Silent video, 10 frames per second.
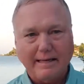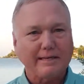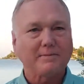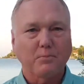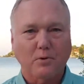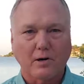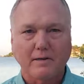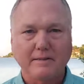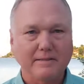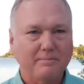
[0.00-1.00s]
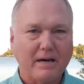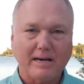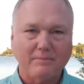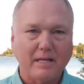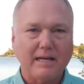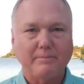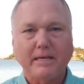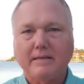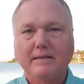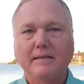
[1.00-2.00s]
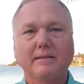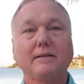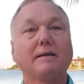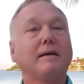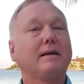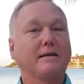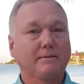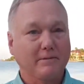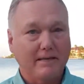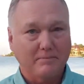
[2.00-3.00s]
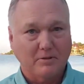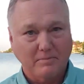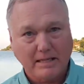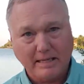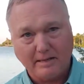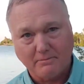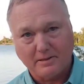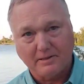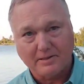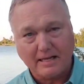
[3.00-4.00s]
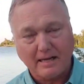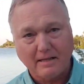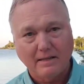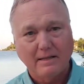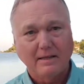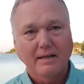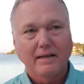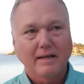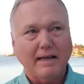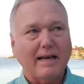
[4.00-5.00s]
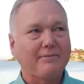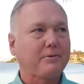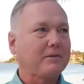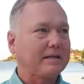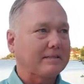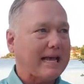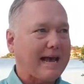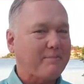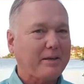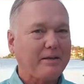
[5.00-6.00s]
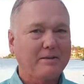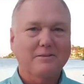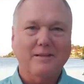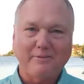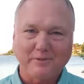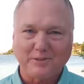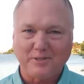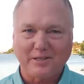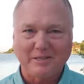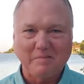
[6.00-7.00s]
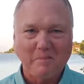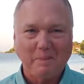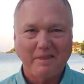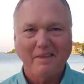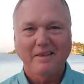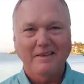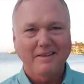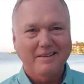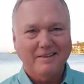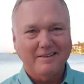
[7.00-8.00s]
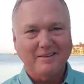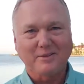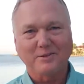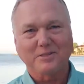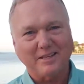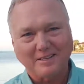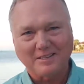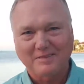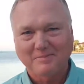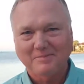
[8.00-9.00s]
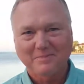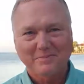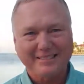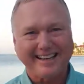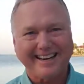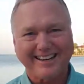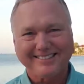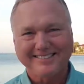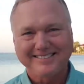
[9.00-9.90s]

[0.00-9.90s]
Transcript: And more. And the bottom line, man, you make more money when you sell. Everyone gets happy. Life is good. Use this. Take care.